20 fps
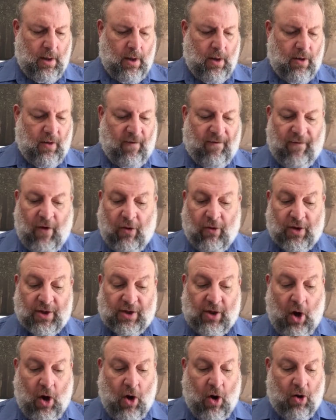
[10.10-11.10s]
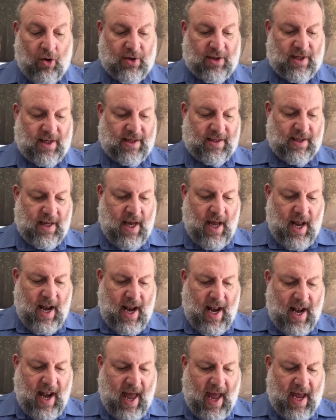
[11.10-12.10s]
The forest horses
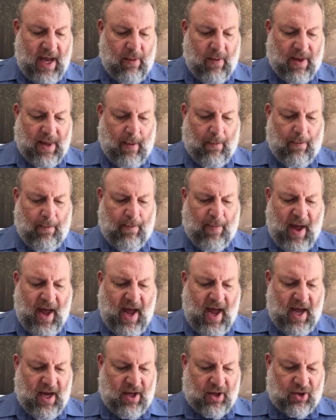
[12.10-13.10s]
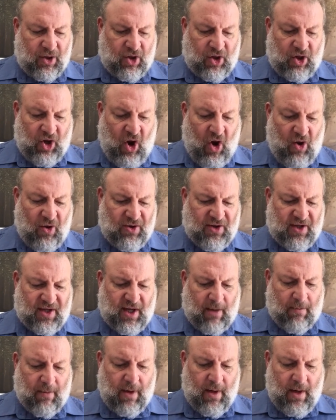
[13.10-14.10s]
lay where the bear had tossed
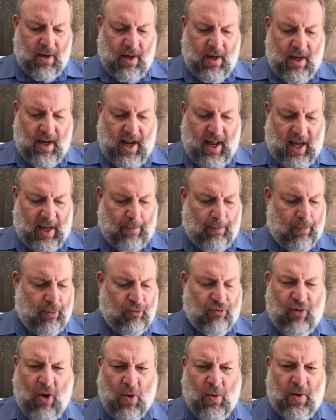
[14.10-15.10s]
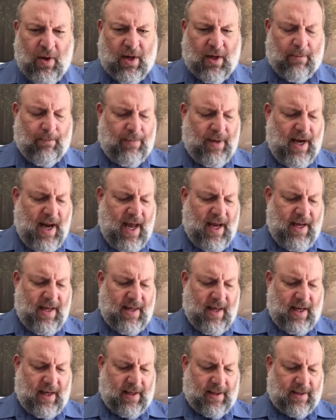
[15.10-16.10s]
them like broken
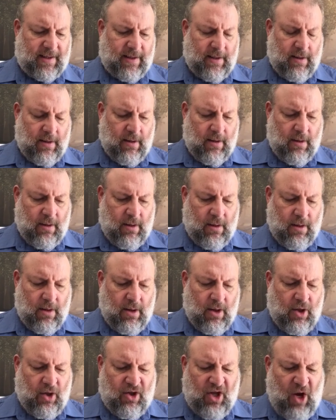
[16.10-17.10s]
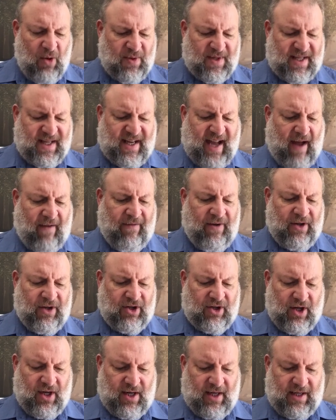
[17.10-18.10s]
playthings. No
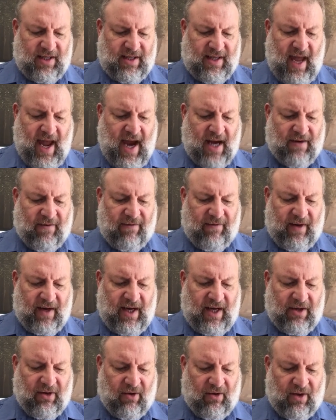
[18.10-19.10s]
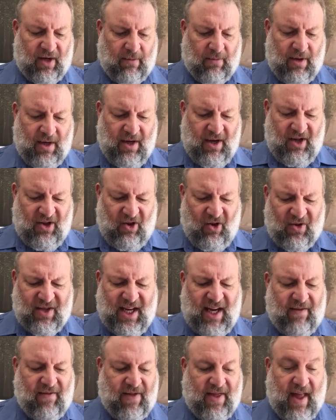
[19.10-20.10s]
scavenger had dared feed on them, not
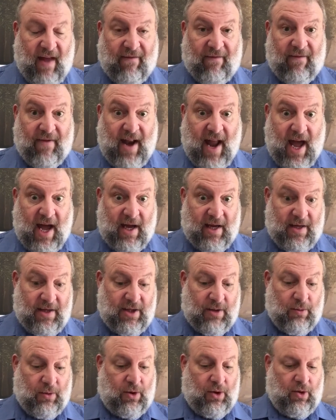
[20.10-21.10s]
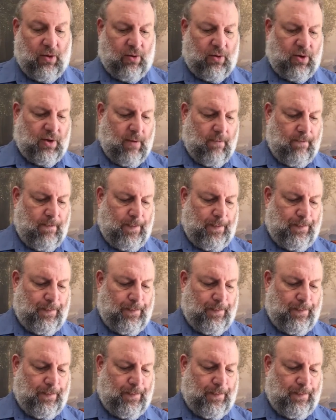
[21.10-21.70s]
even the flies would touch them.